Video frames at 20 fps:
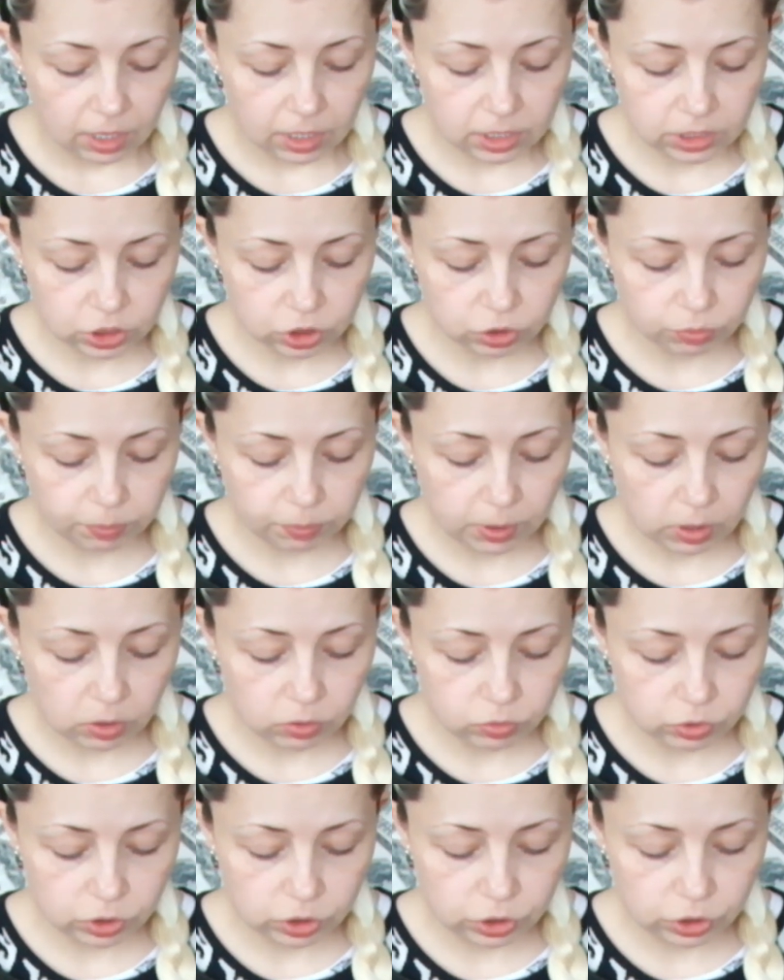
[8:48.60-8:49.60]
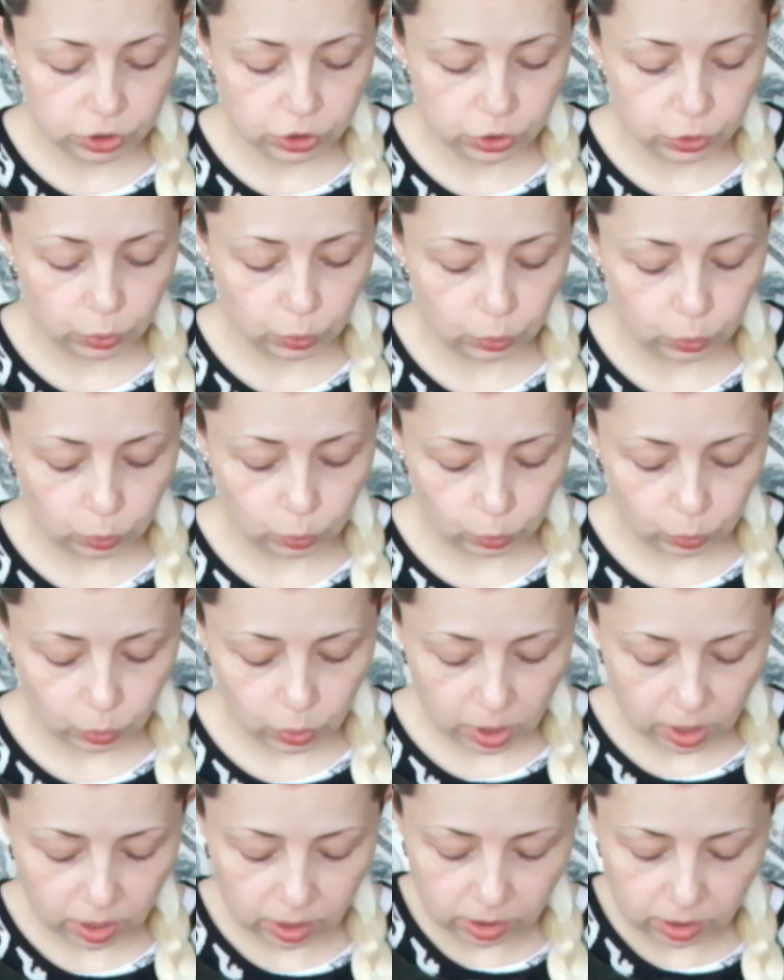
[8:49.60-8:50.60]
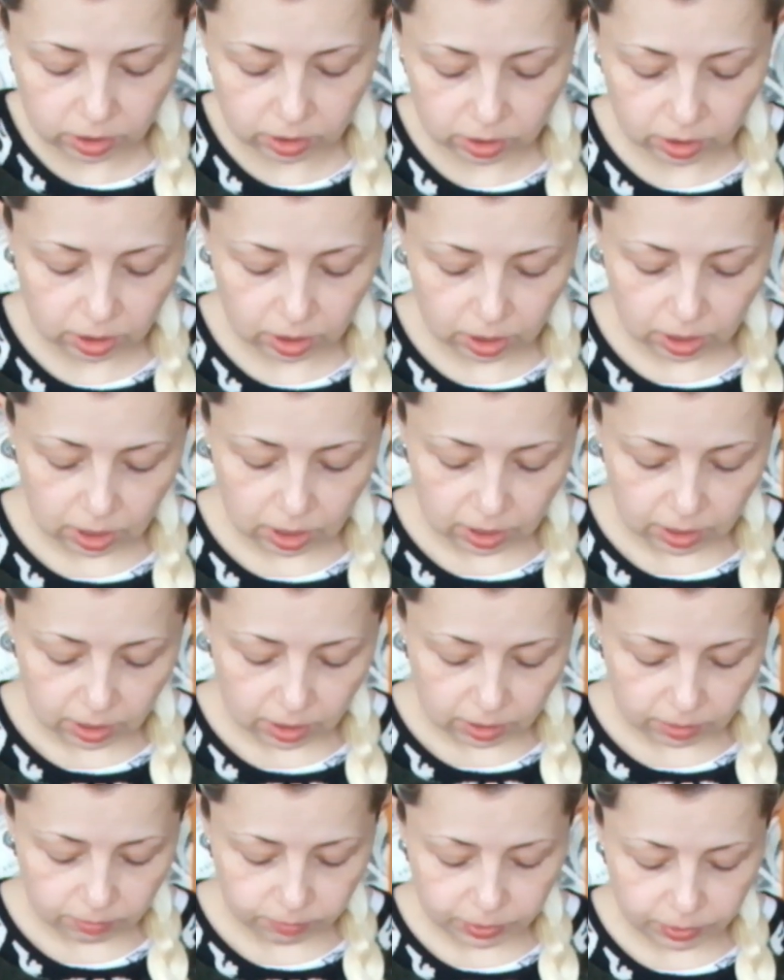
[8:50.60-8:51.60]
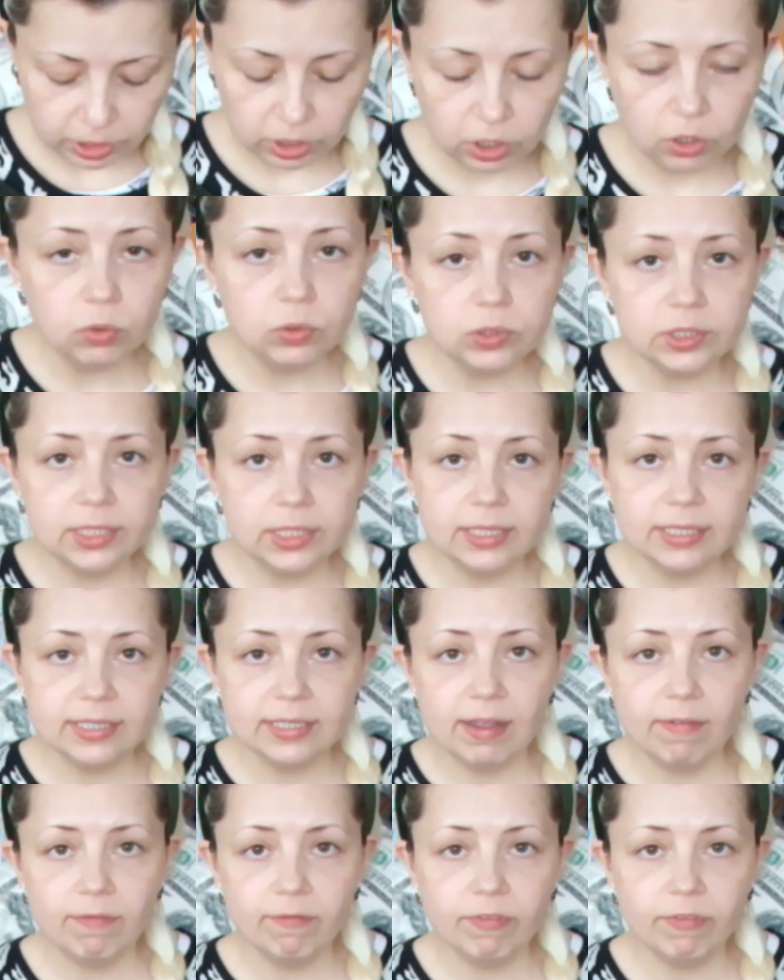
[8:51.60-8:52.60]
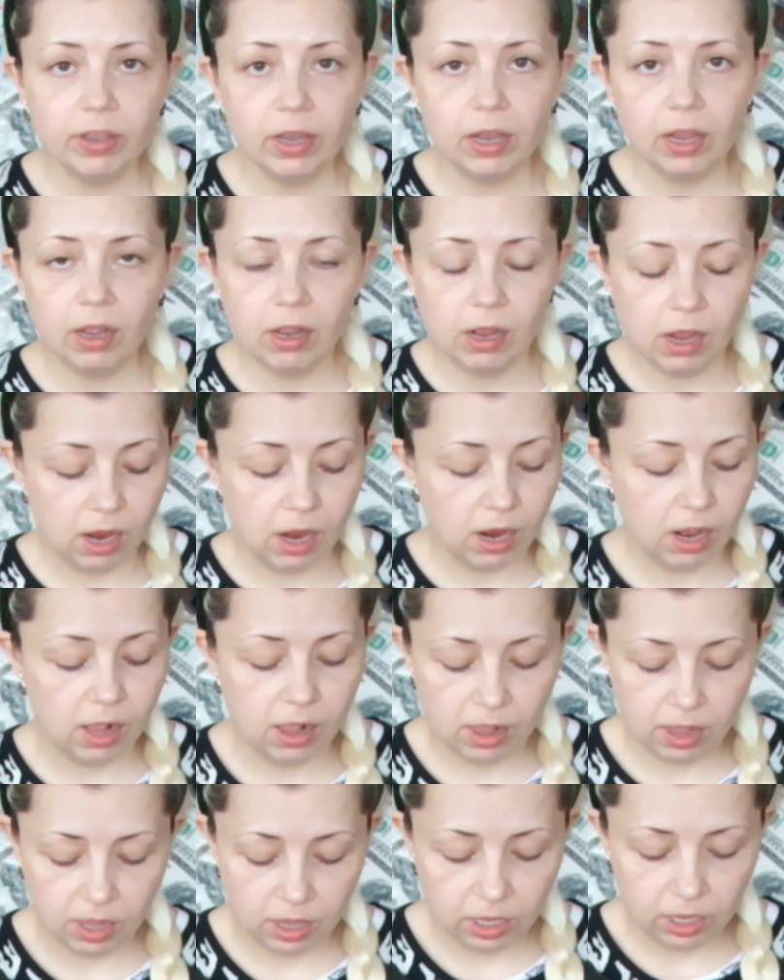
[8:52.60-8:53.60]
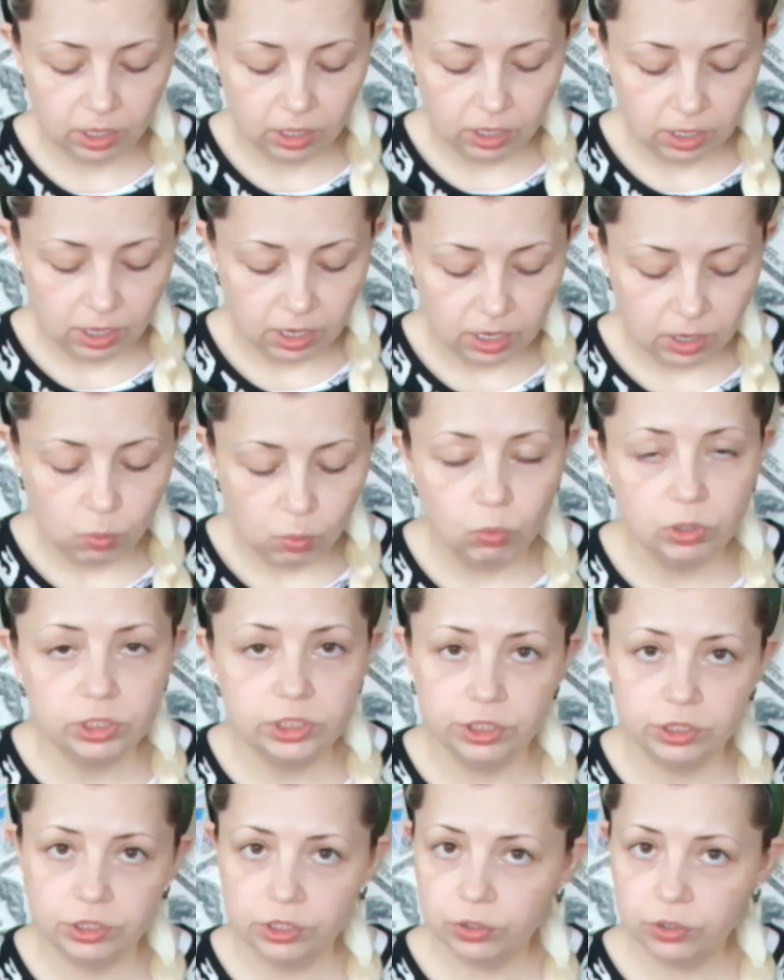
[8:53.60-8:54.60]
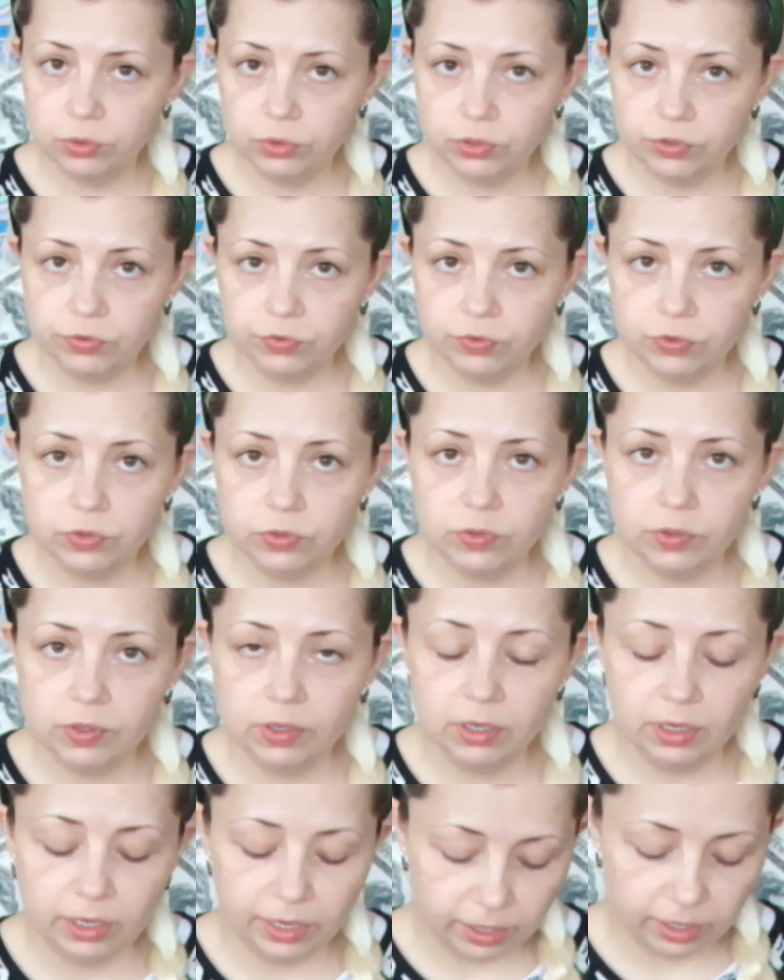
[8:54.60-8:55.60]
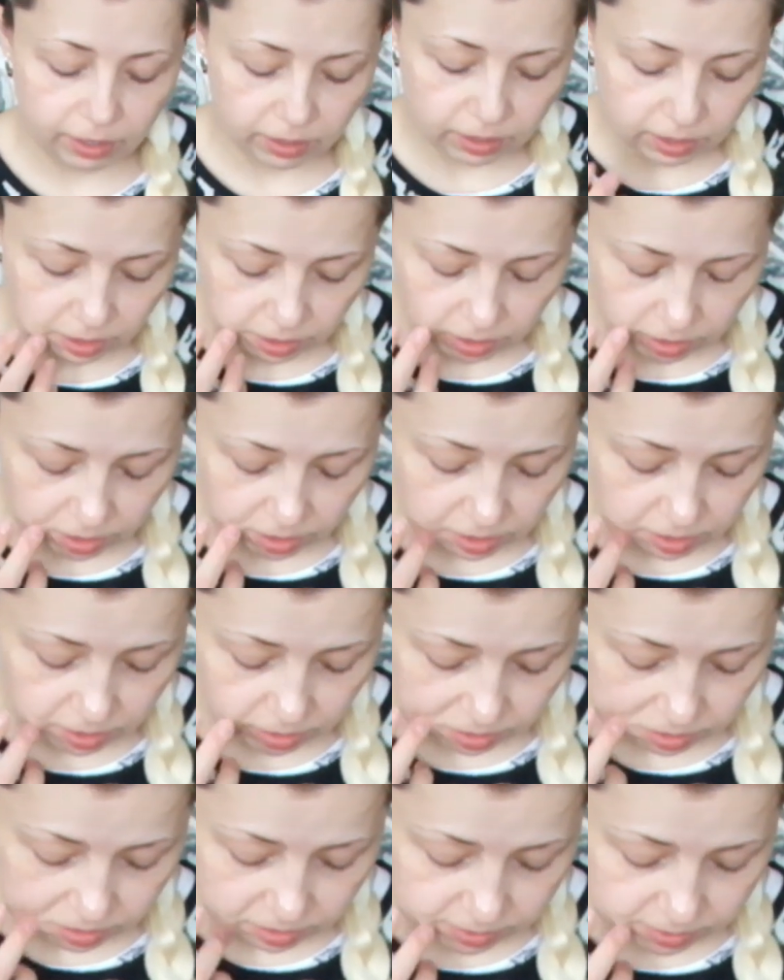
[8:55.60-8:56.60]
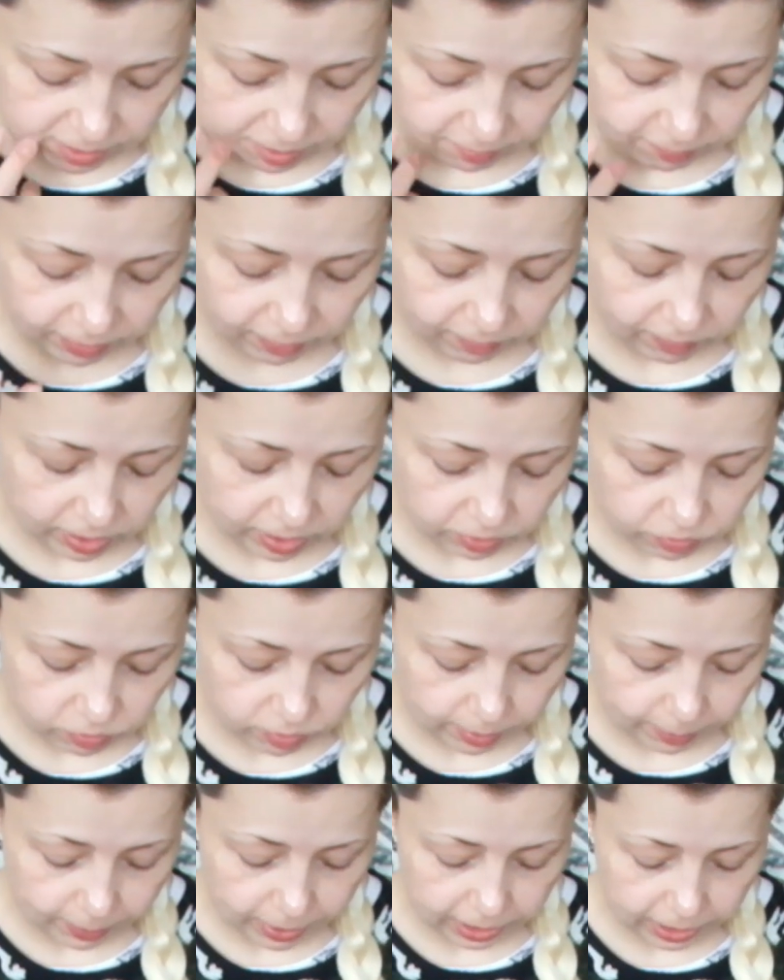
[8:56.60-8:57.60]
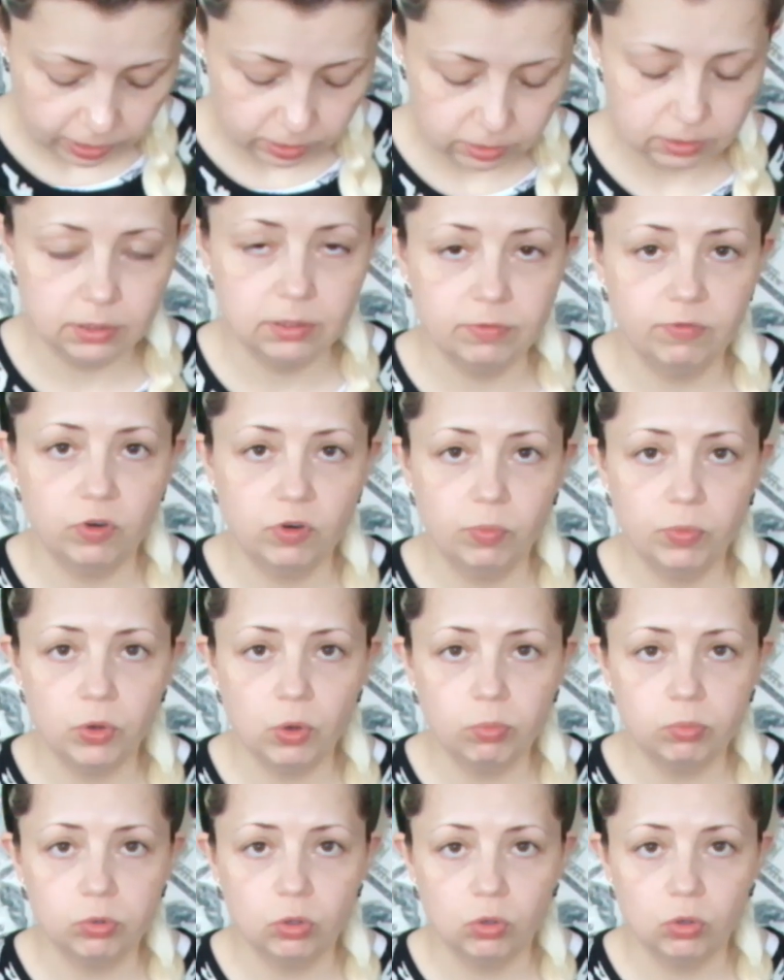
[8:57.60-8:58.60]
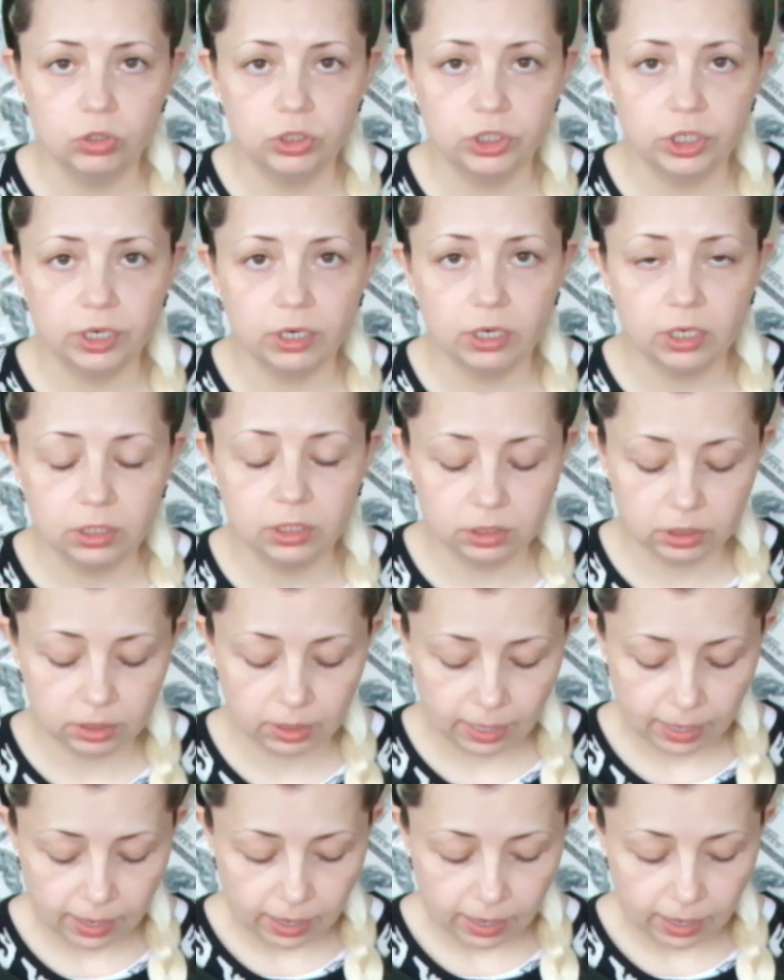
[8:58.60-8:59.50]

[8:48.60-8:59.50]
it's supposed to be using something which is useful and something that remains from your project,